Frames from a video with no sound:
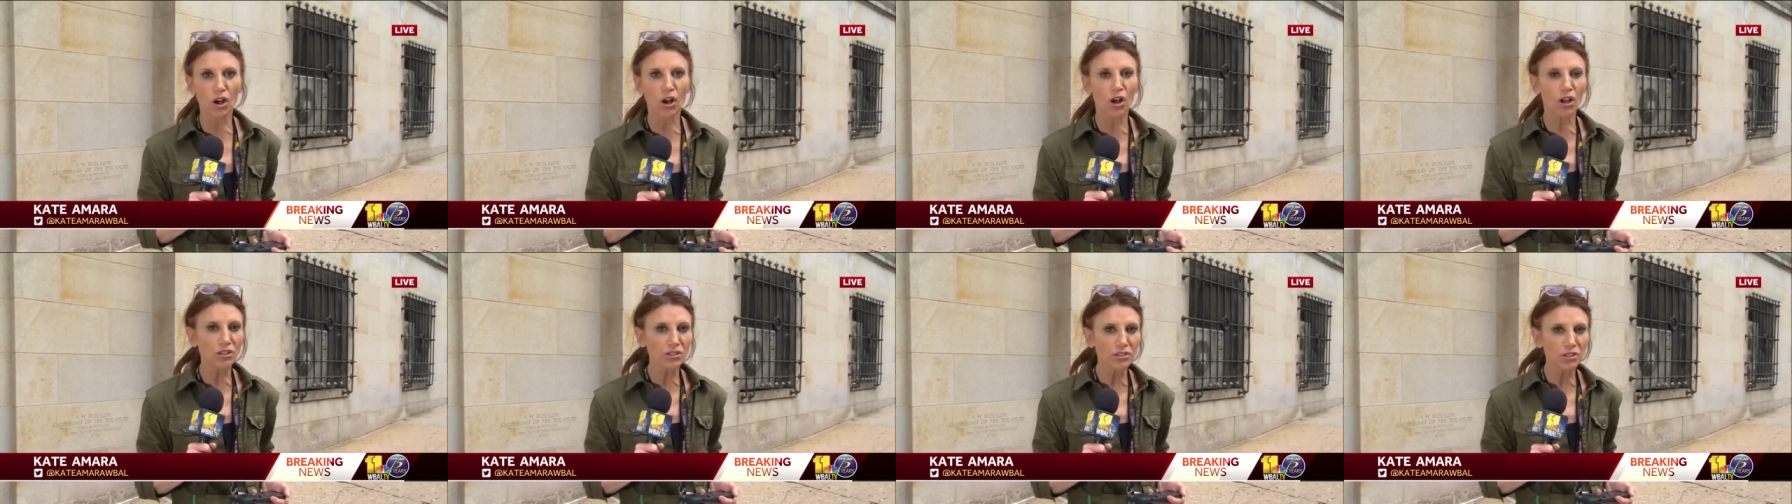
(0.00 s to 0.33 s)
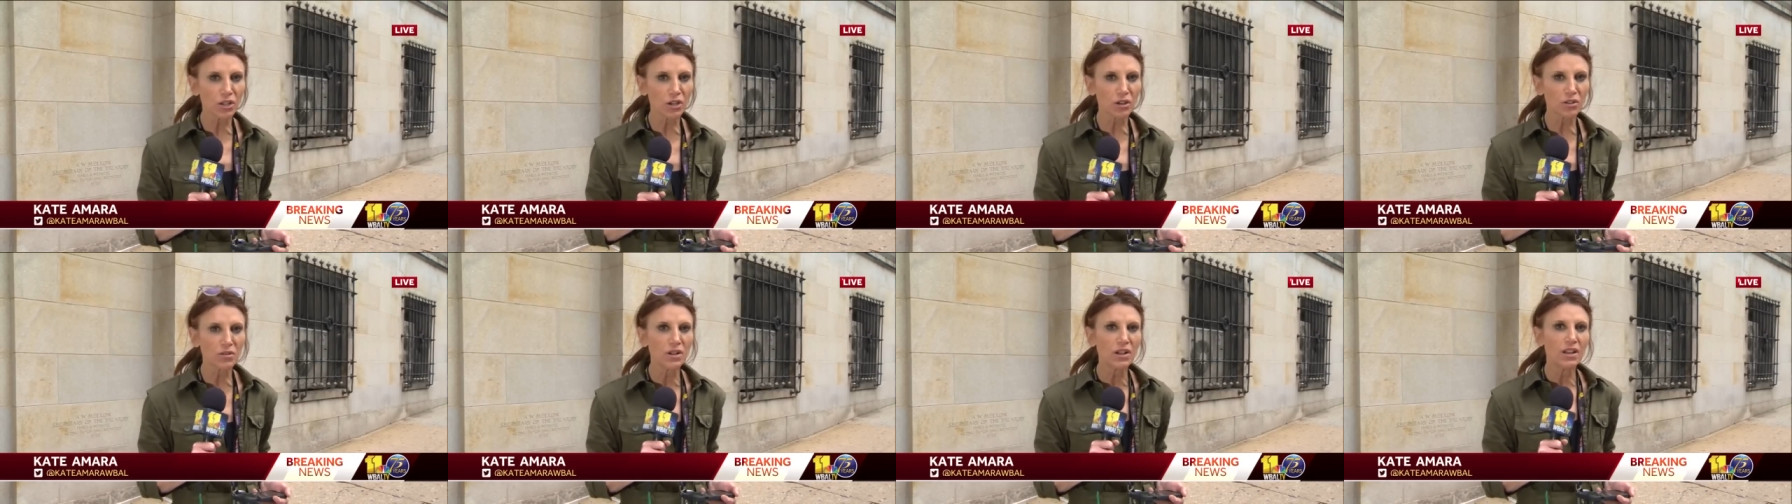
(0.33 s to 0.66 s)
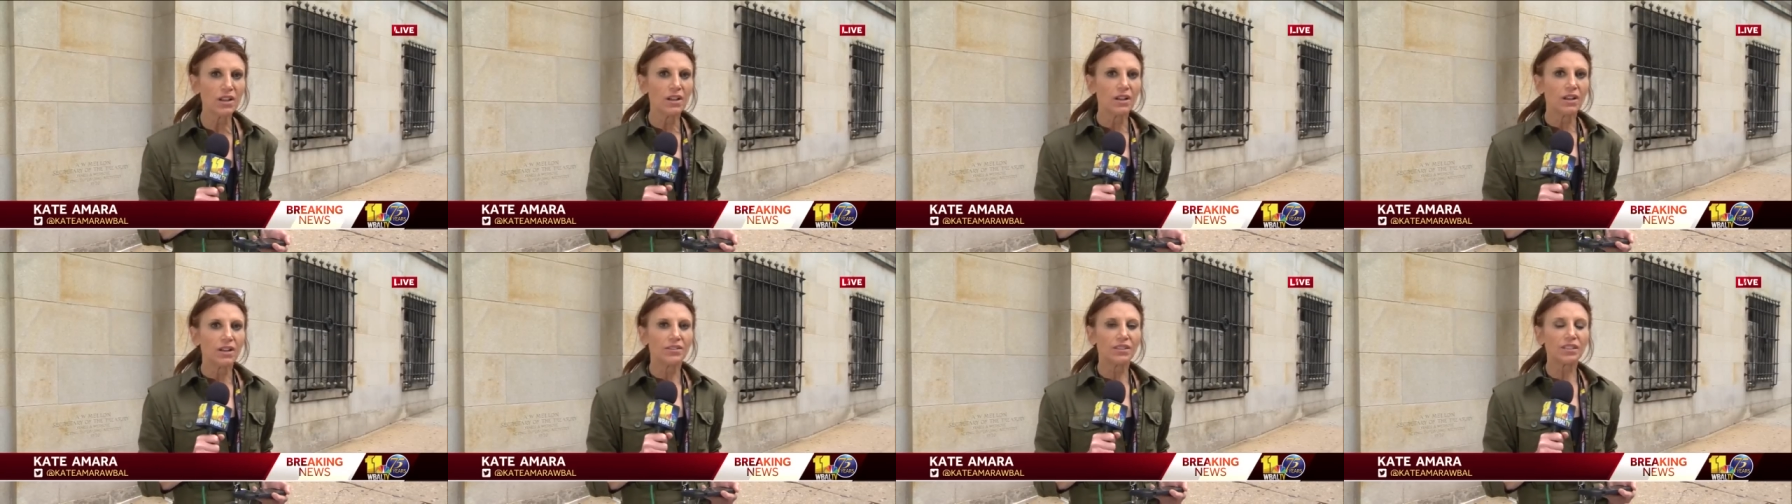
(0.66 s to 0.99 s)
Also,
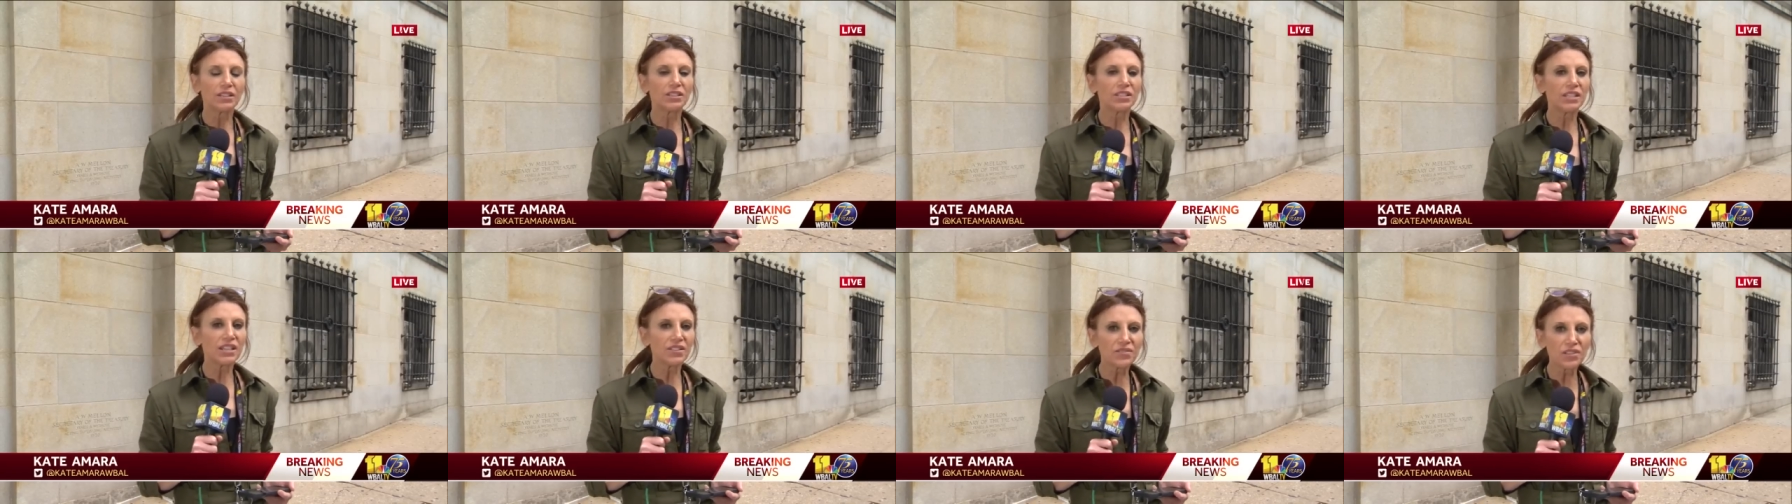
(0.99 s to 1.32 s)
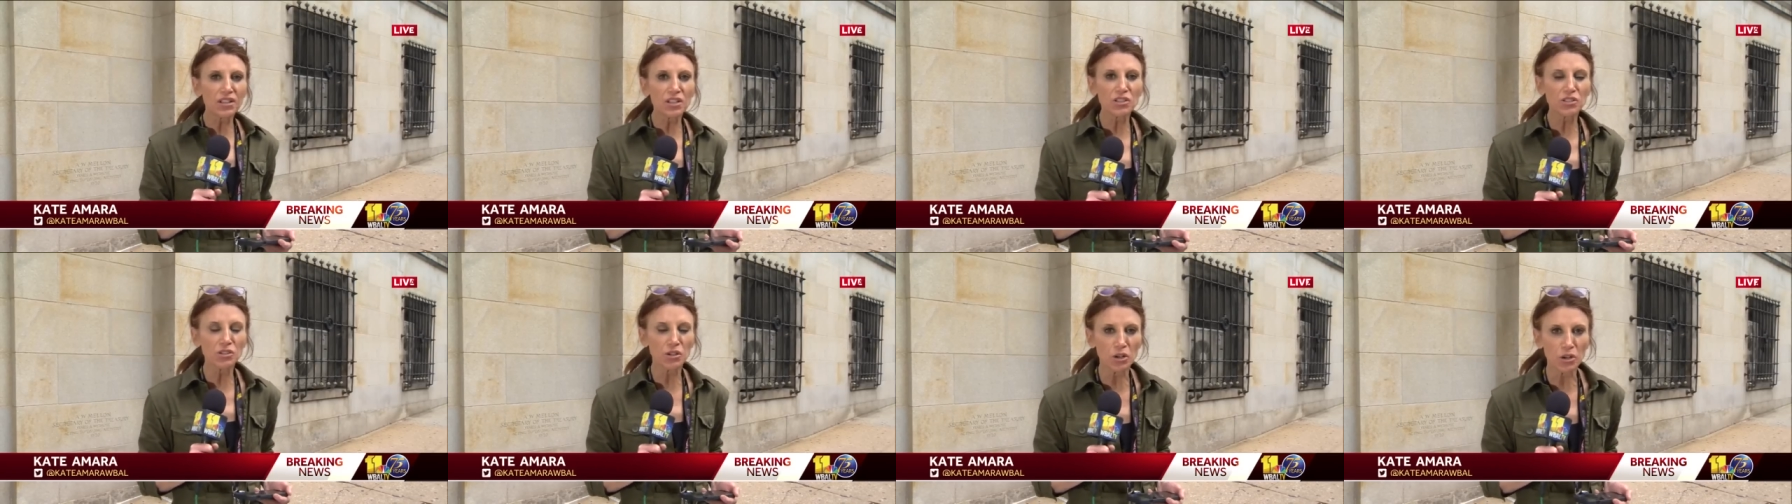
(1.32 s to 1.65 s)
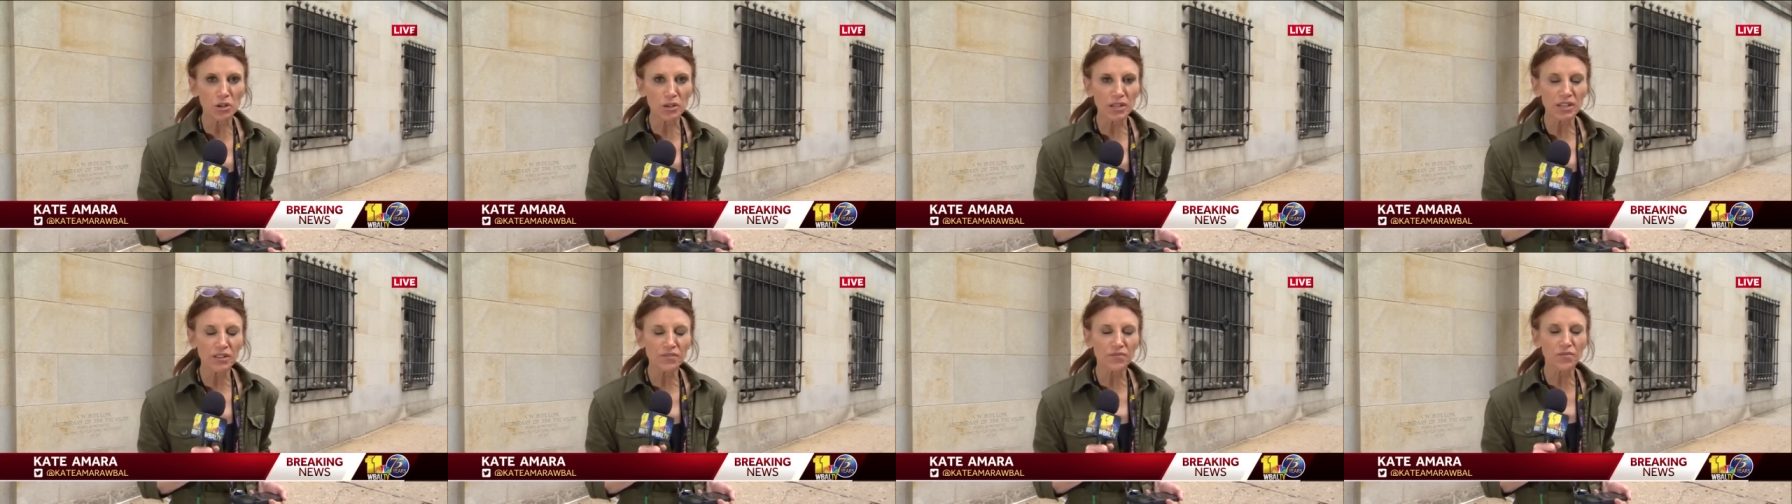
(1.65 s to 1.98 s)
the civil
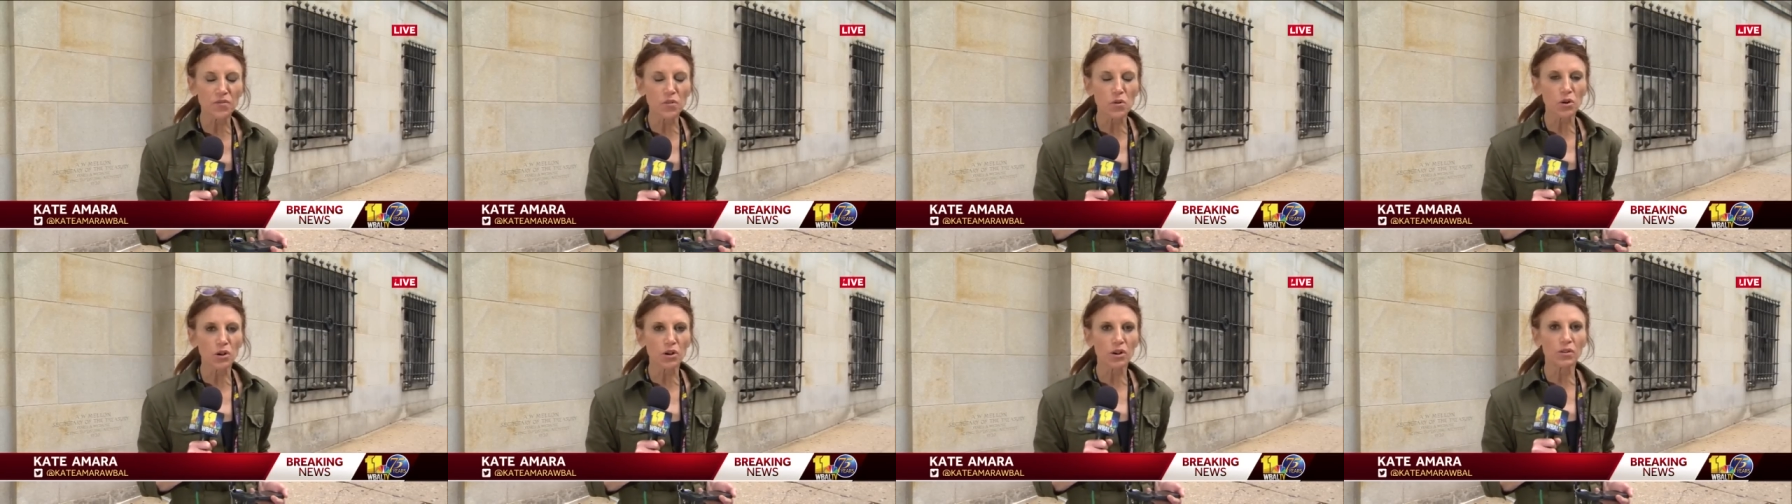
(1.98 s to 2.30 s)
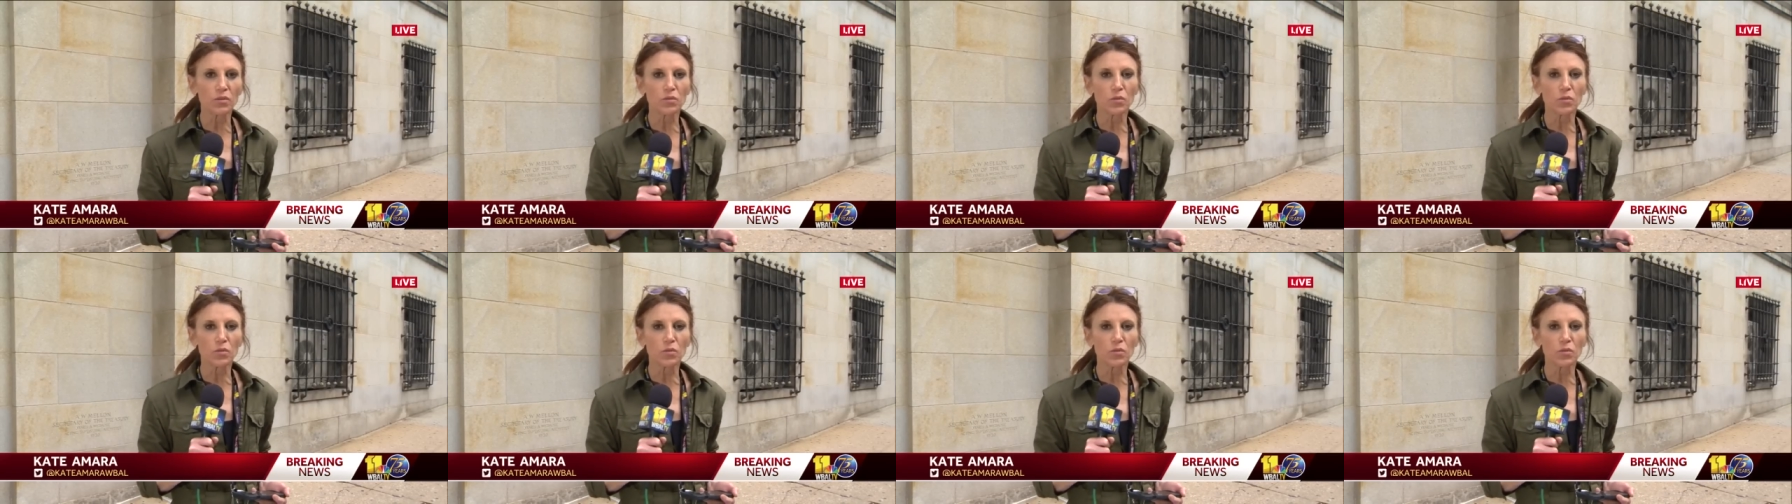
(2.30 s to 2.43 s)
attorney for